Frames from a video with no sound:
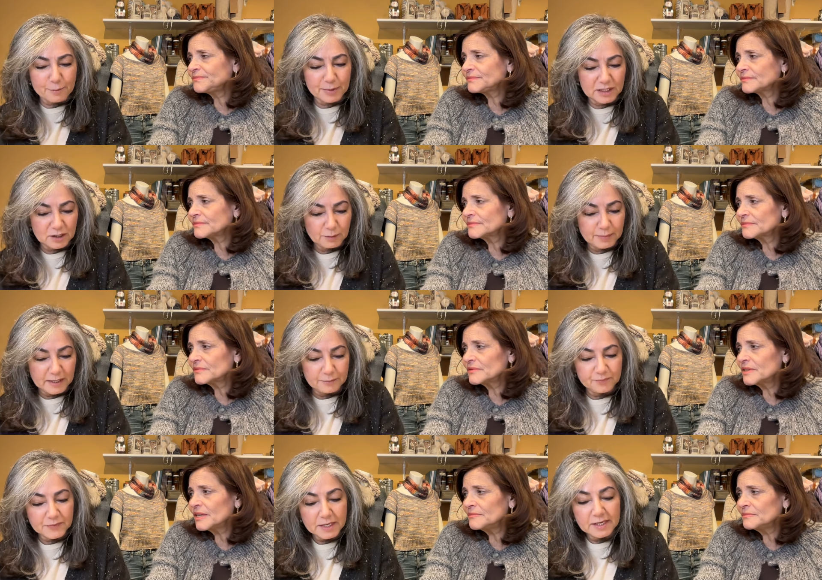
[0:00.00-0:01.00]
Speaker 1: up a little bit.
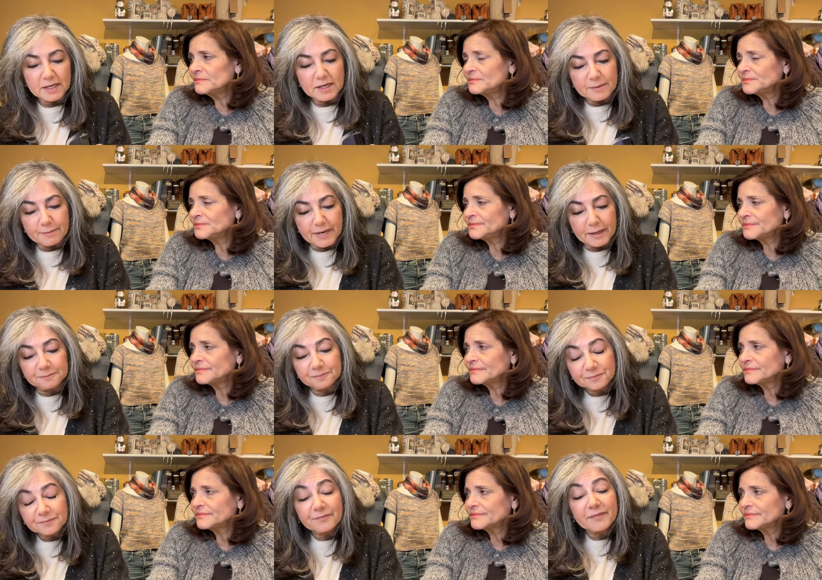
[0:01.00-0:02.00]
Yeah, but
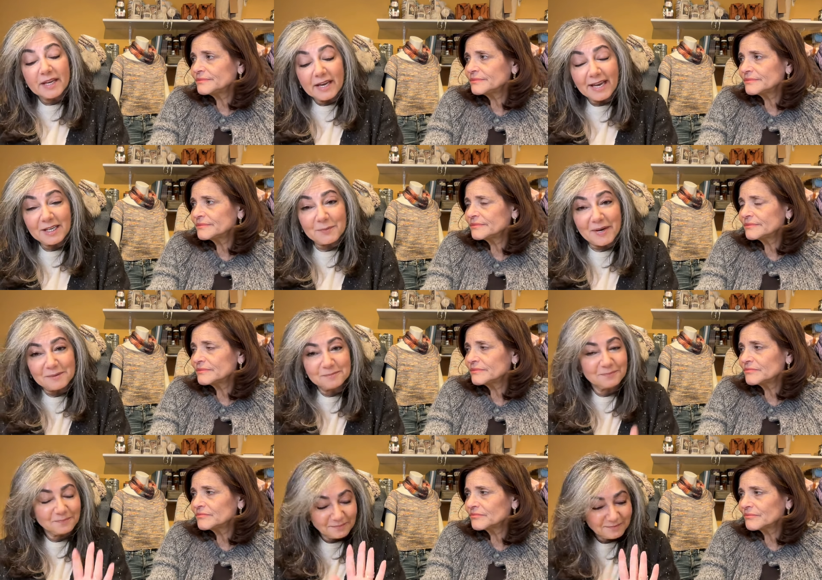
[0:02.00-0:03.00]
anyway,
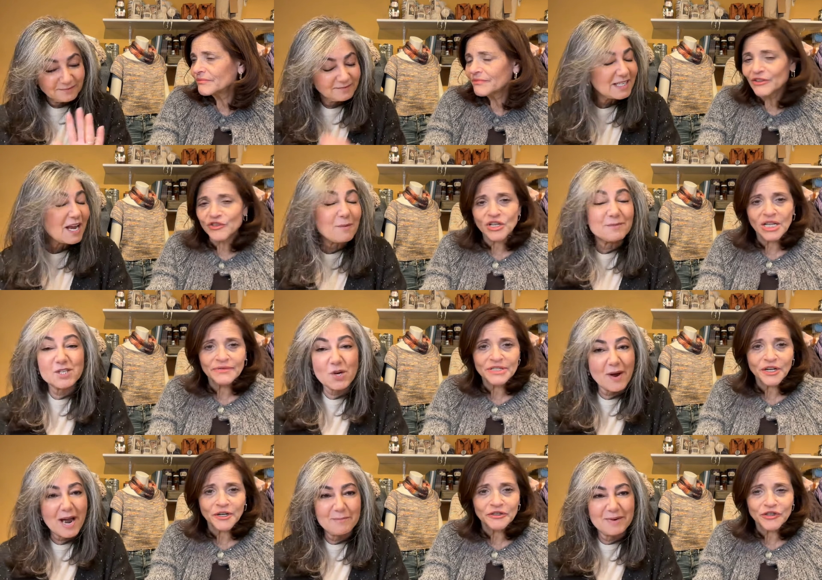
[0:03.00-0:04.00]
she I'm
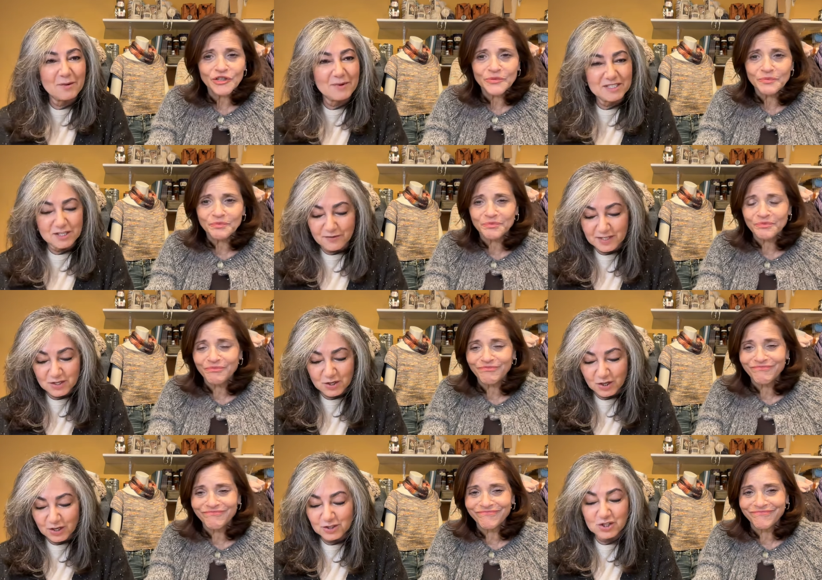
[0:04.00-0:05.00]
so her. happy I went to visit
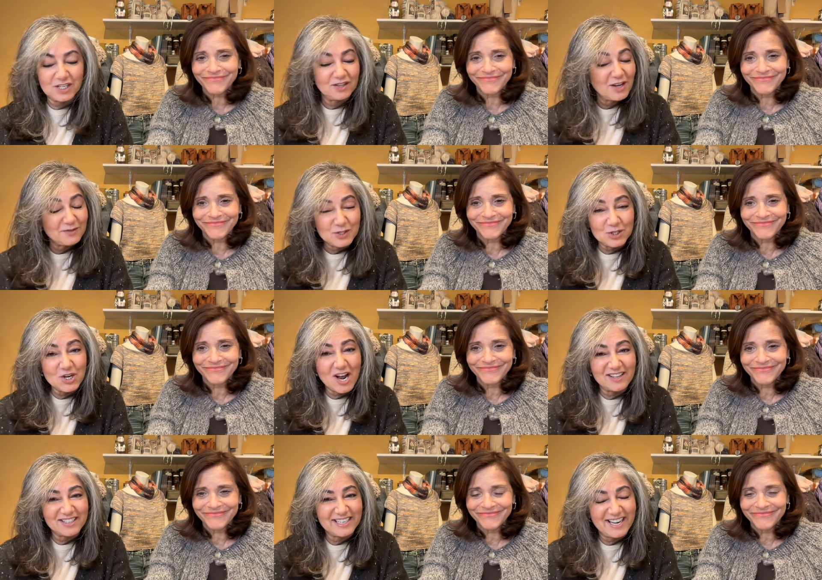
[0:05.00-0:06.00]
her. She loved her
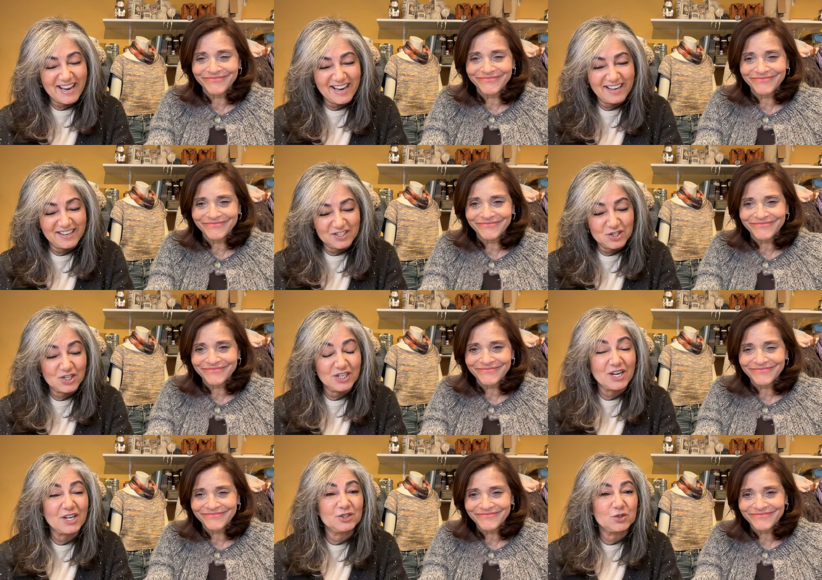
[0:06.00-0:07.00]
chocolate cake. She
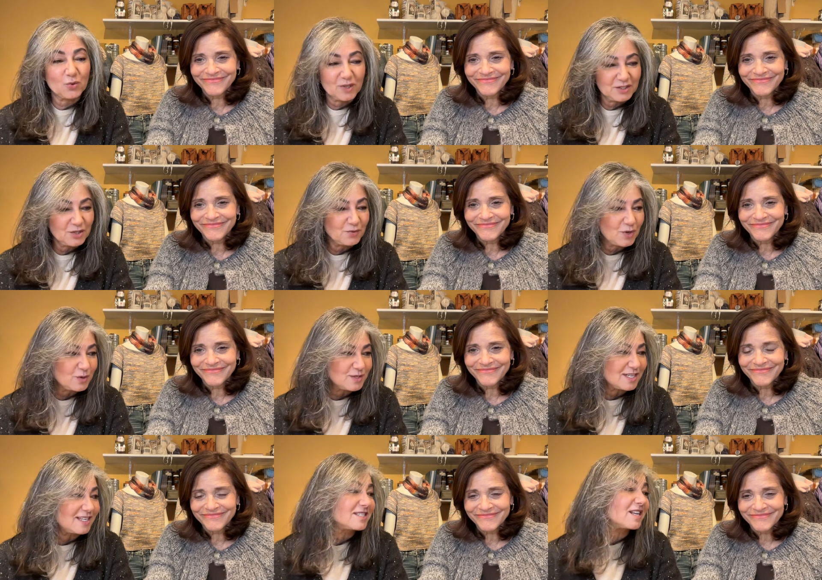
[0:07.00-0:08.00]
adored the
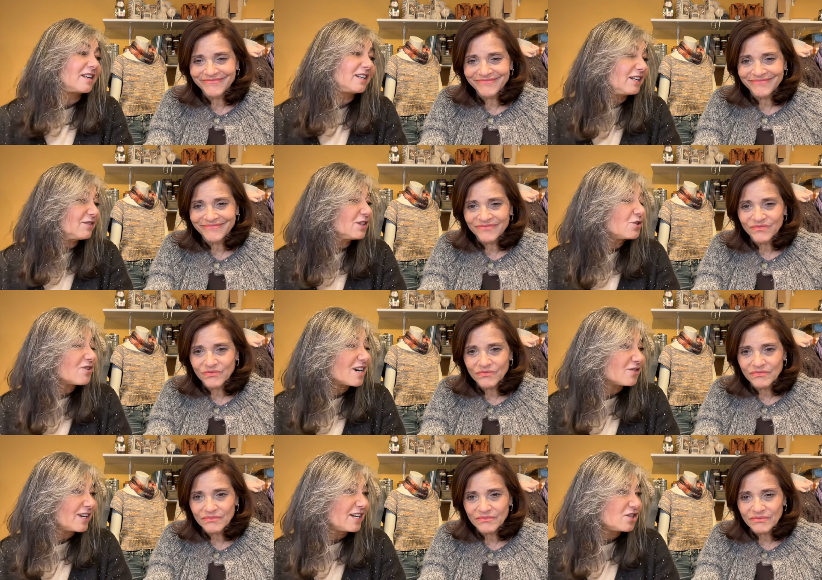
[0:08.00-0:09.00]
roses and even the
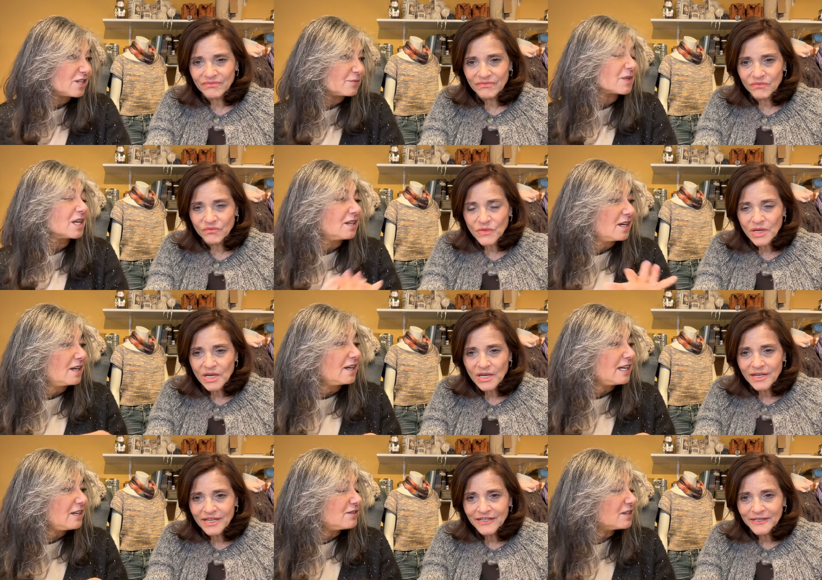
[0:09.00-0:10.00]
recreation,
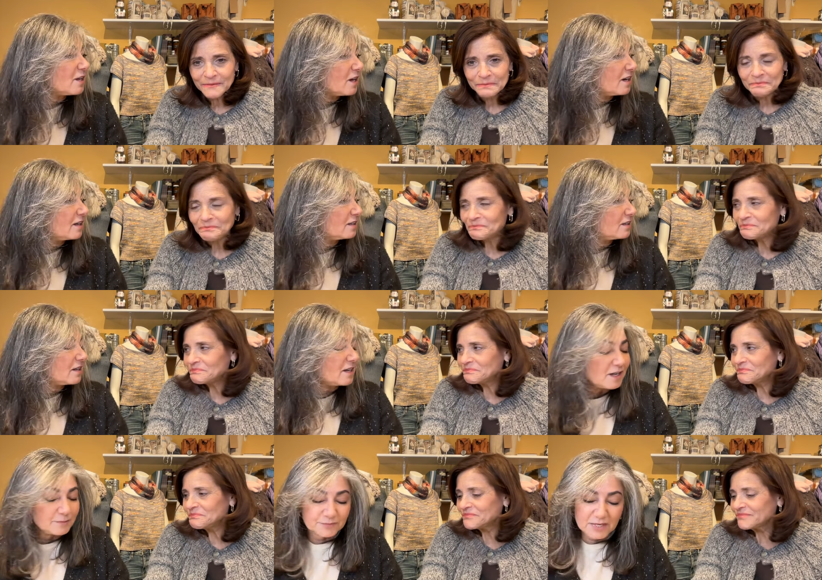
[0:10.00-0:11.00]
even the
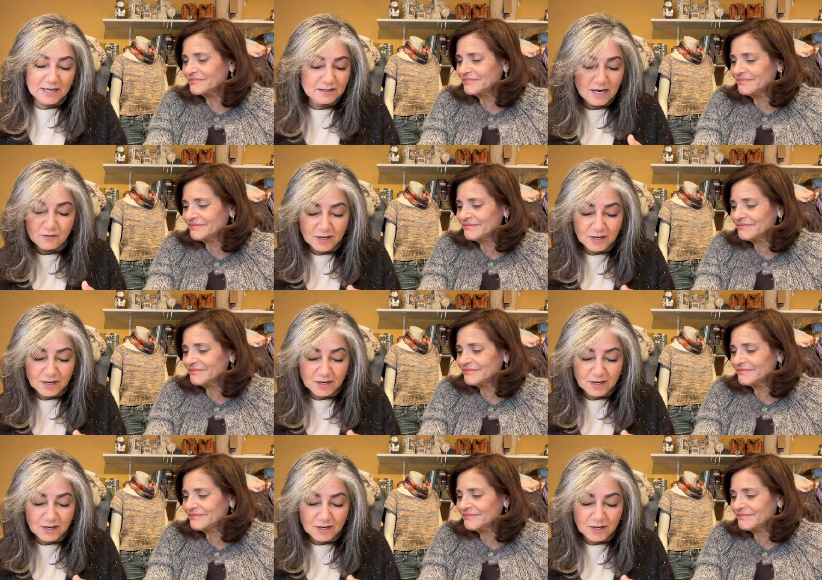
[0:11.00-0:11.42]
uh, not